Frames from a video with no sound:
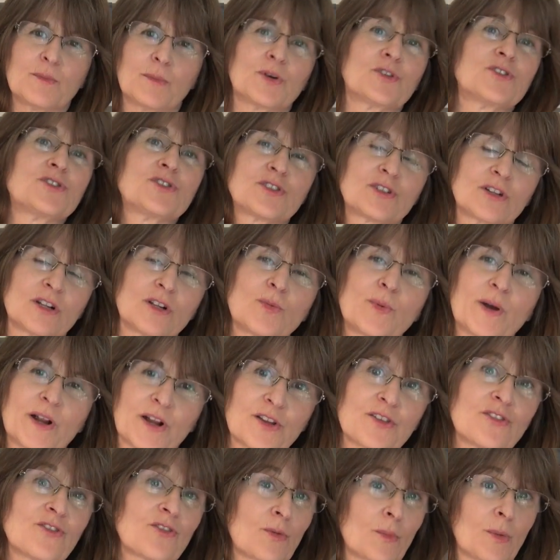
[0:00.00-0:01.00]
emotional
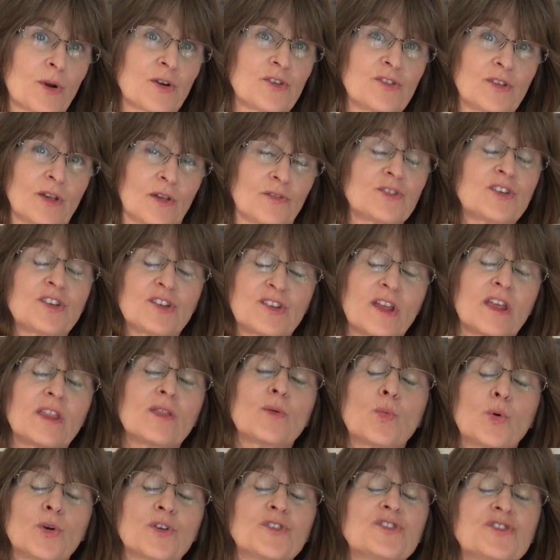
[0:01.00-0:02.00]
awareness from ourselves. To say
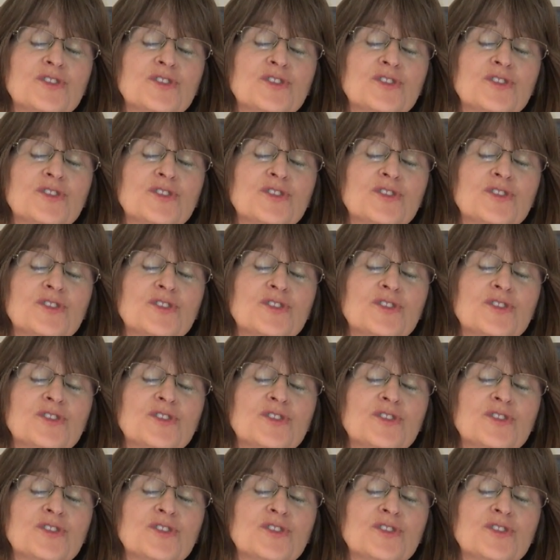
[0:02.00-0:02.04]
the word